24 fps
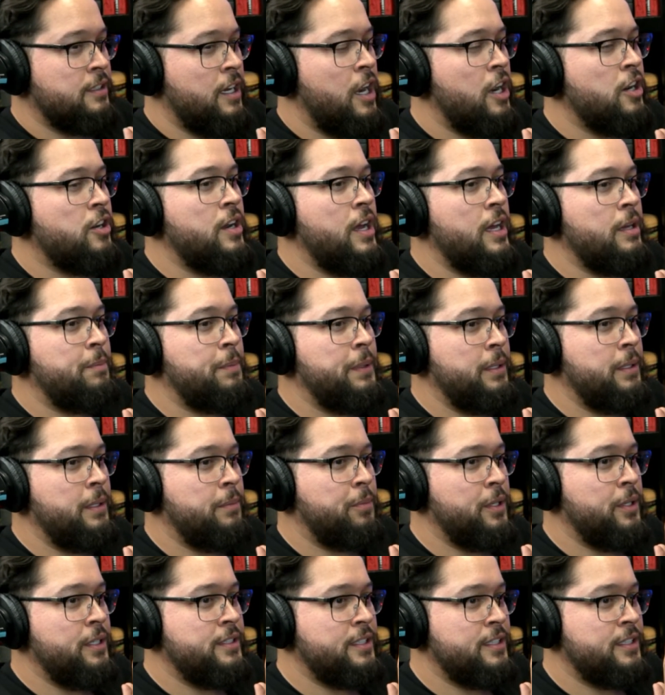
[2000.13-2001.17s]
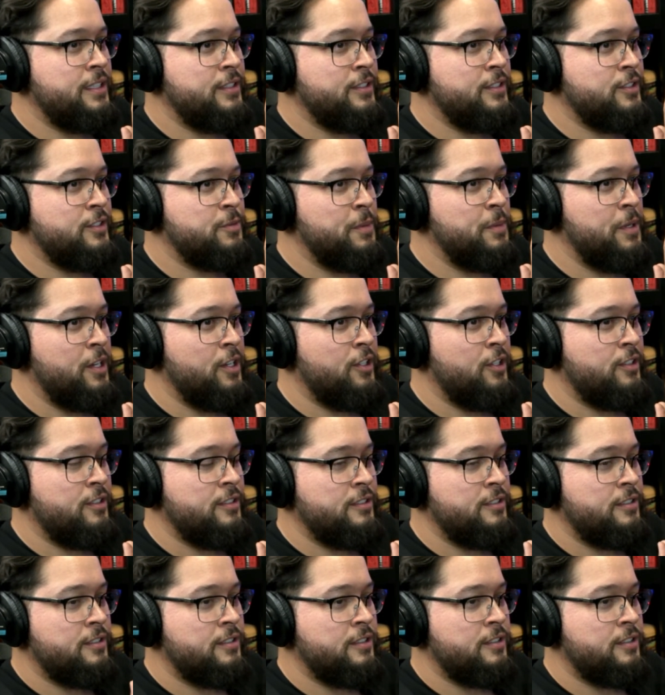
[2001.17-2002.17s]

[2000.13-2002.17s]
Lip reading: R.I.P. Puente Hills Mall.